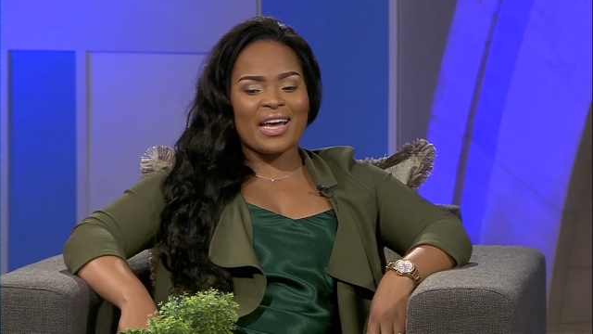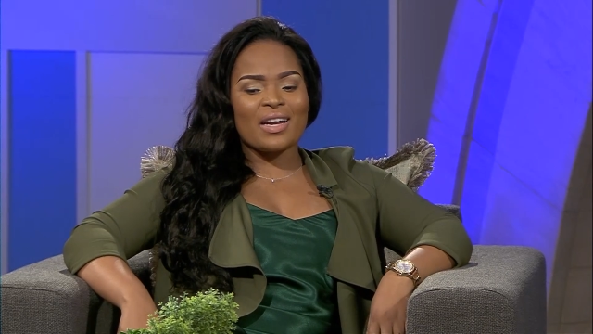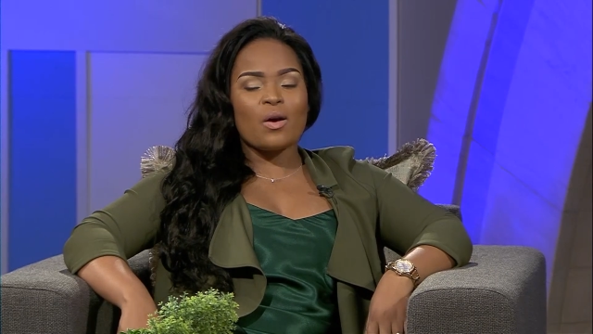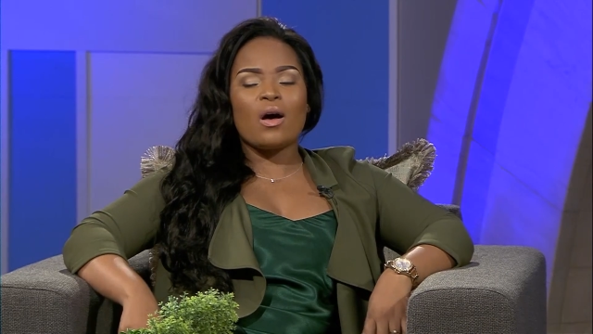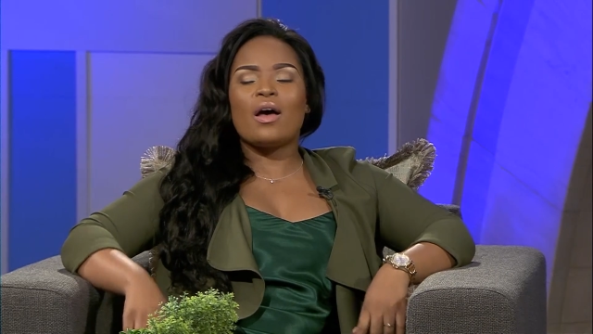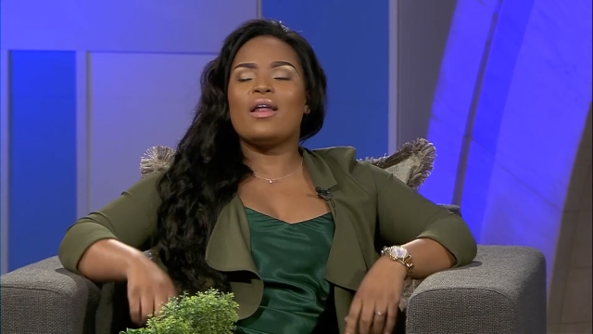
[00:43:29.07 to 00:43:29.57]
and
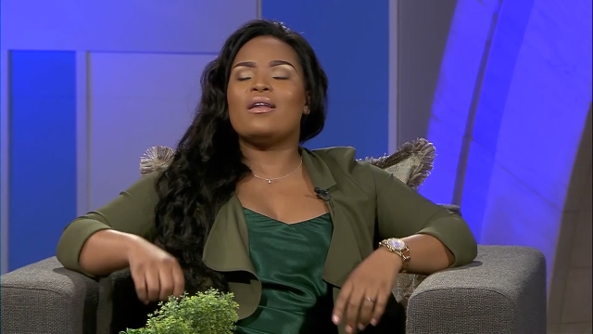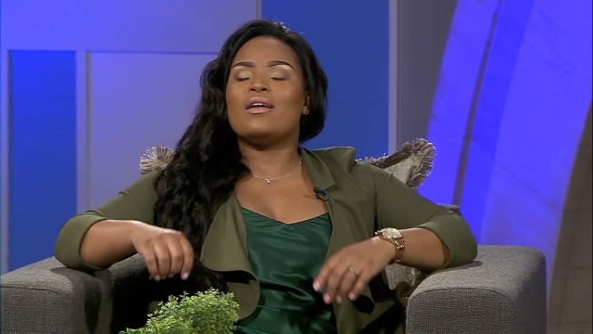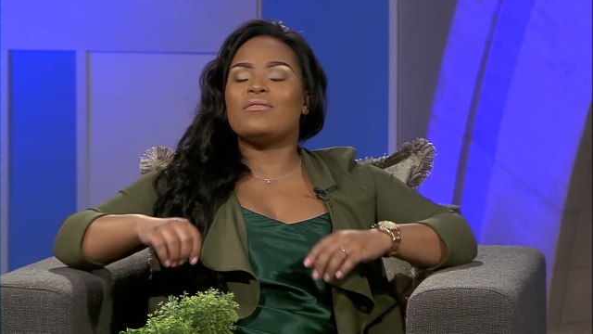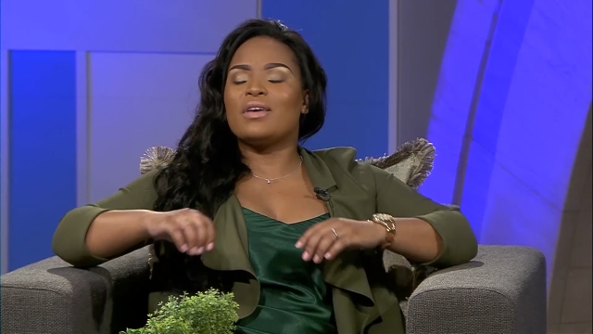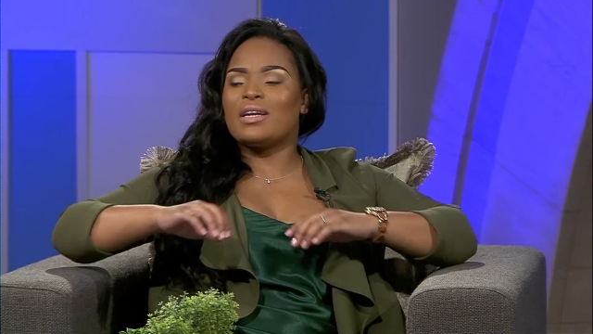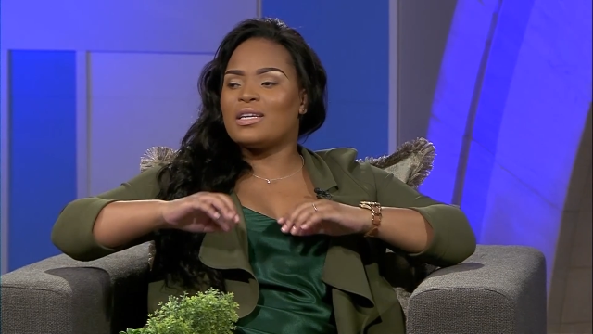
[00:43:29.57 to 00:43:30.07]
I
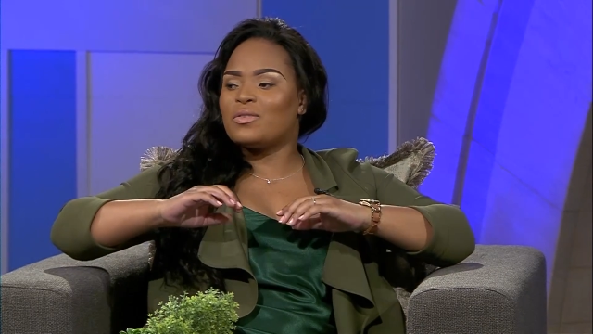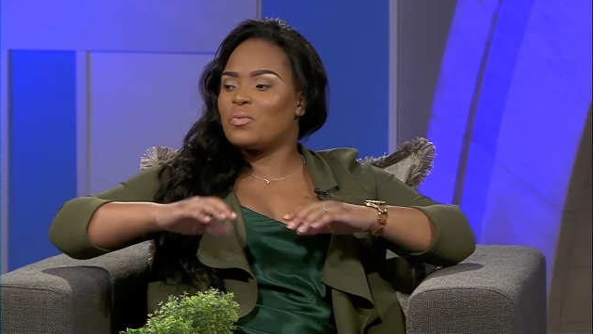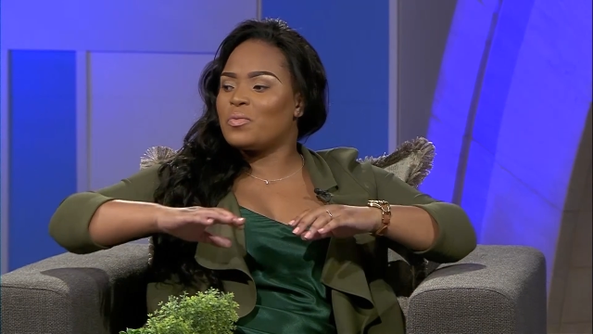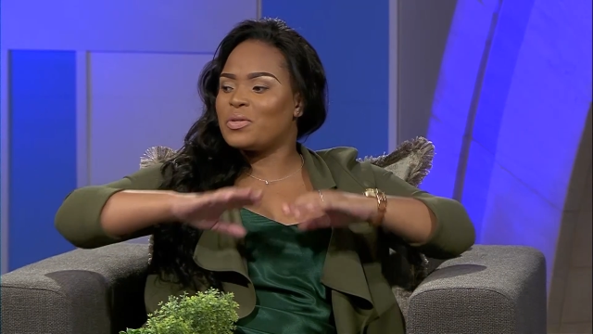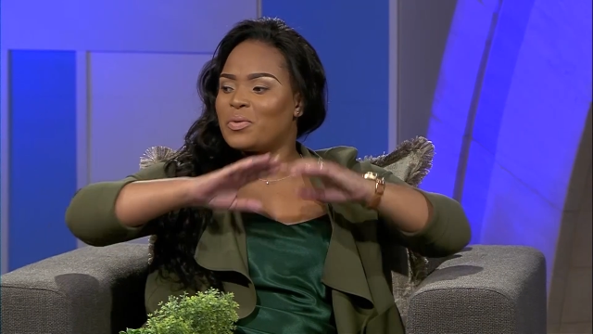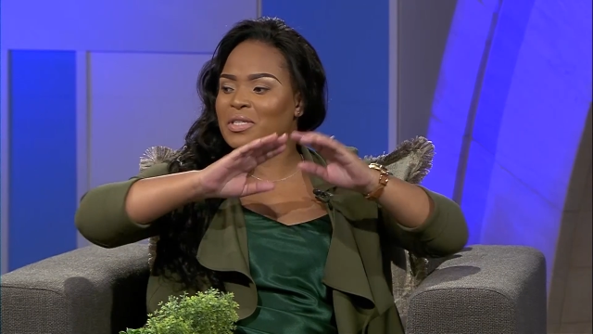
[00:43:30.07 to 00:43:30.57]
love,
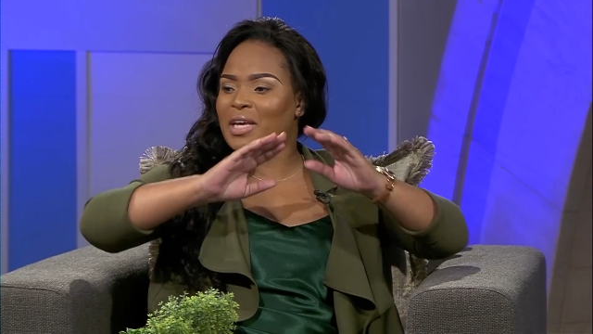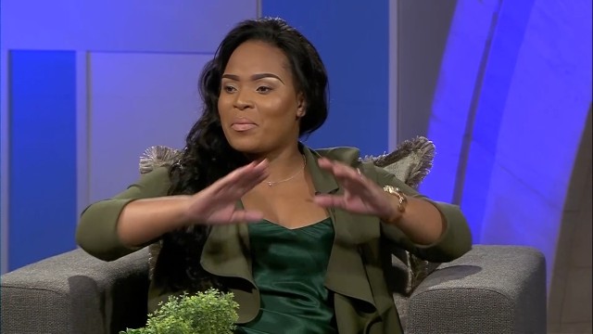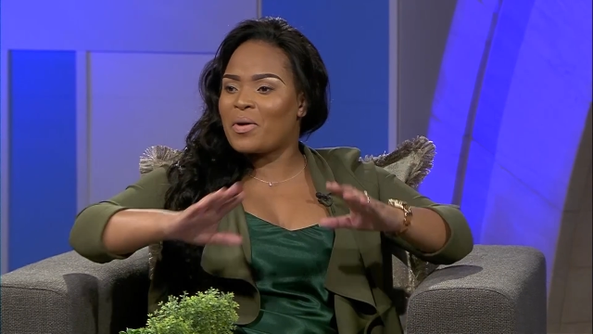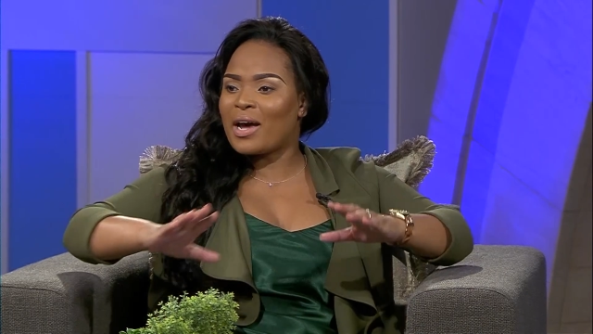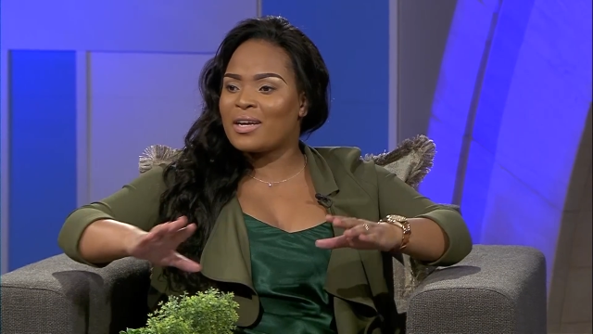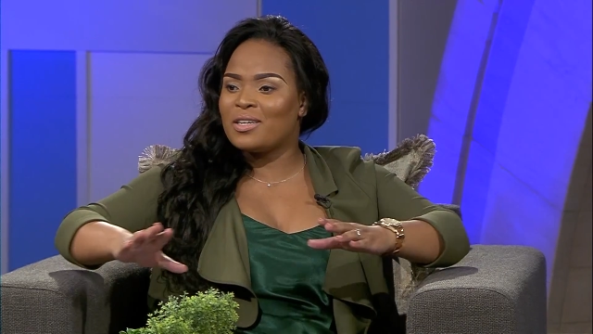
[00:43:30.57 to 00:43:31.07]
which
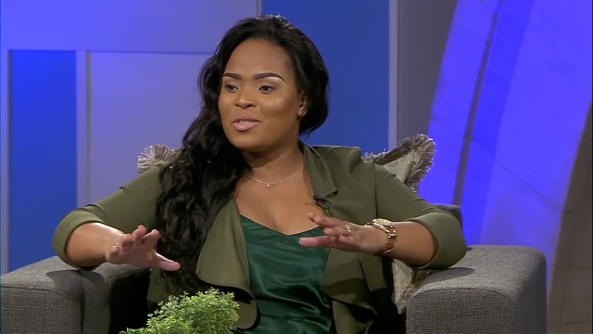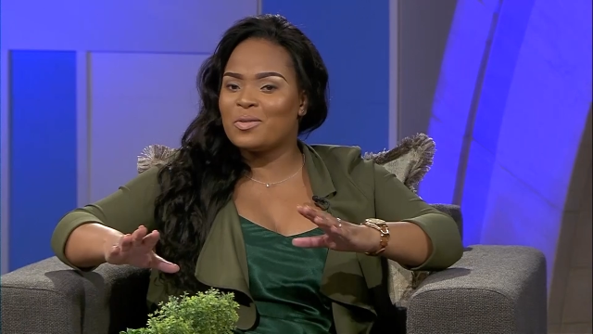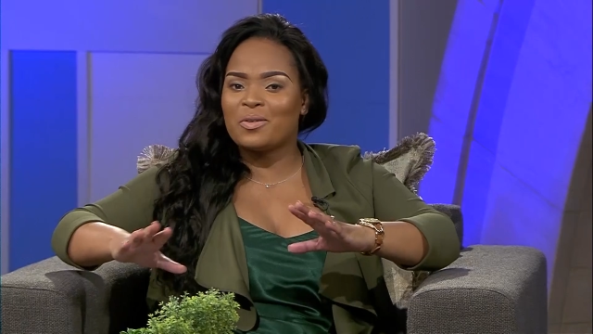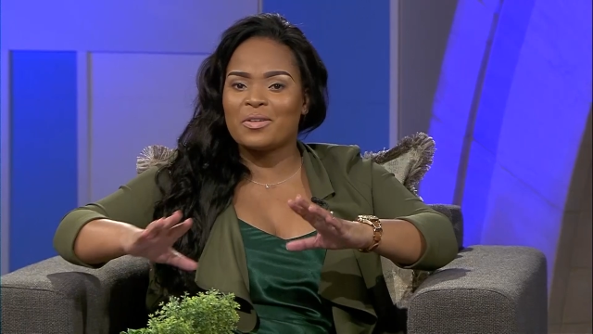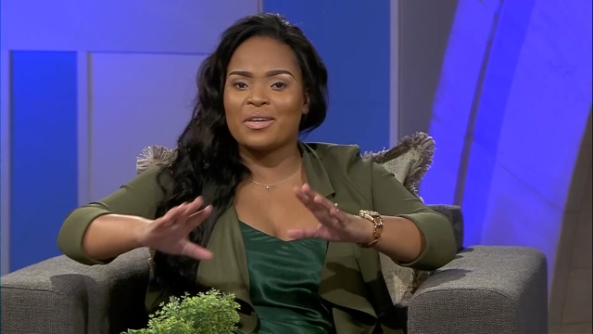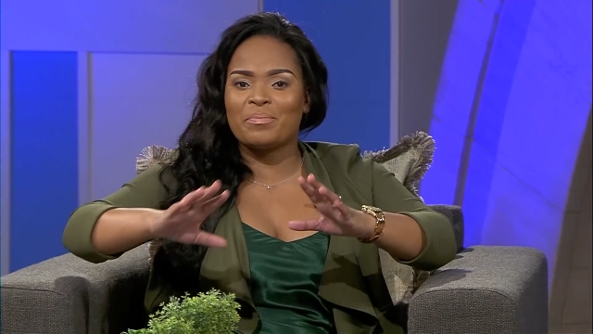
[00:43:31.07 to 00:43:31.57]
camera? I need to
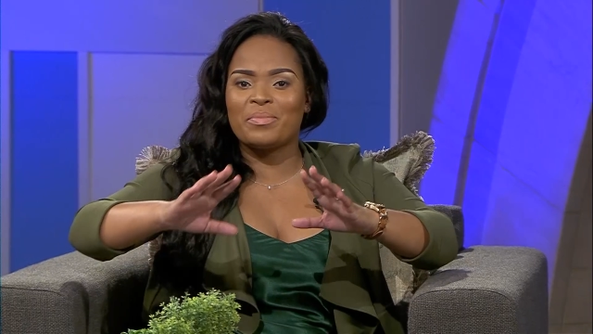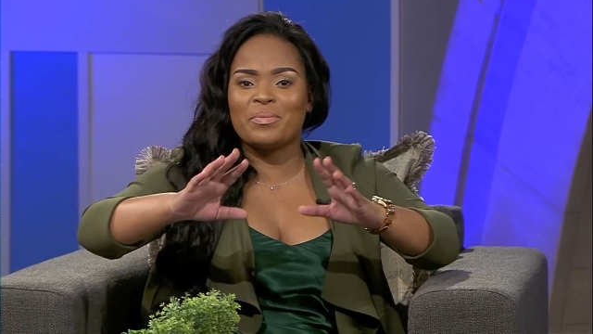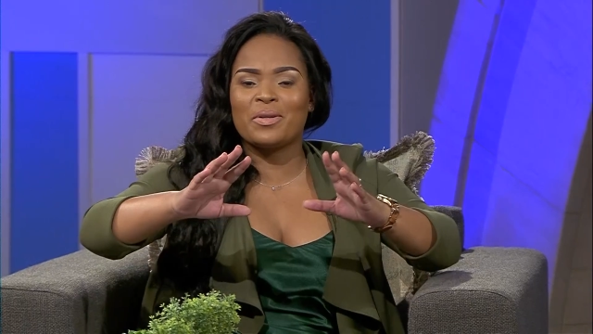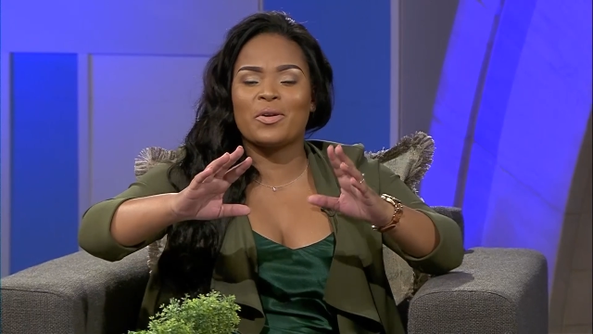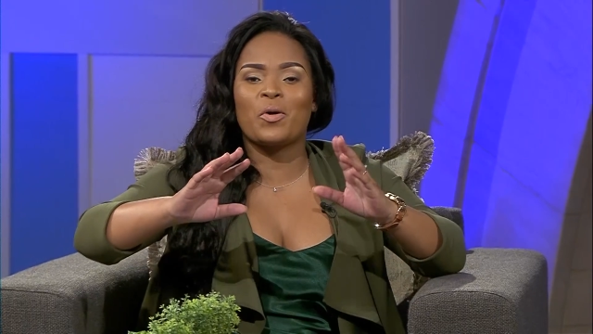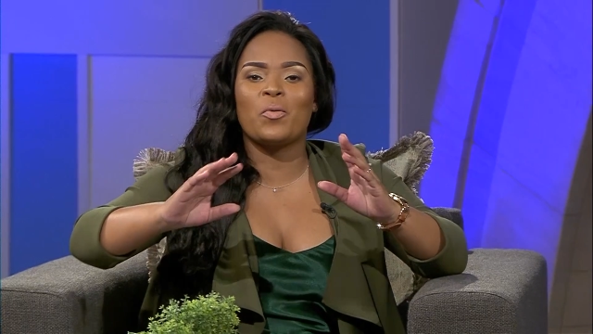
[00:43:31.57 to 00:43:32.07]
look at
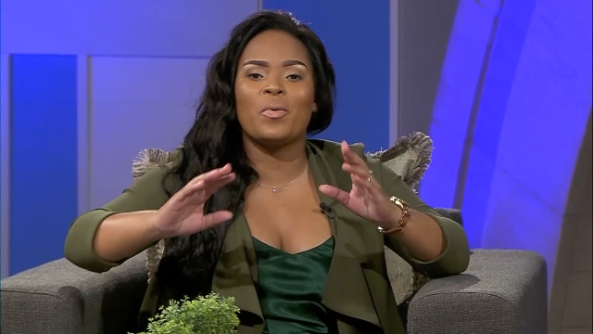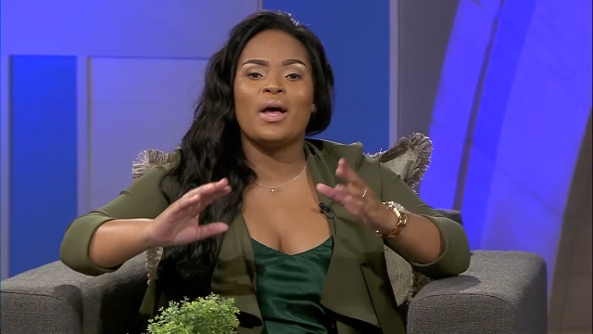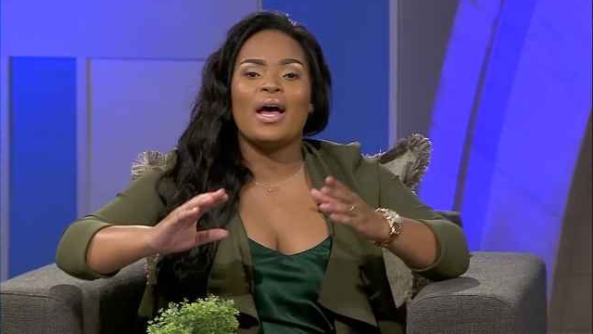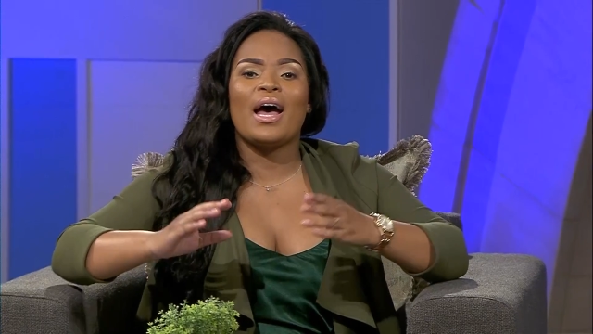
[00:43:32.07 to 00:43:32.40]
people at home.